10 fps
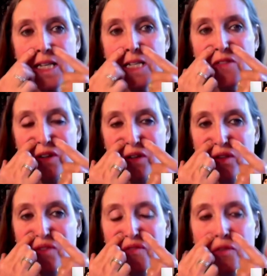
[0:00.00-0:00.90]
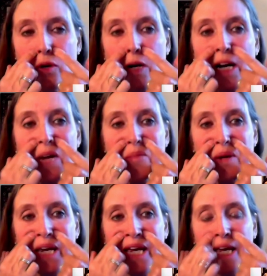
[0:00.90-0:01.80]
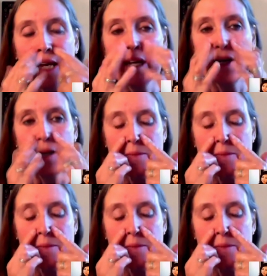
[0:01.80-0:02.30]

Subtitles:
It's good for bringing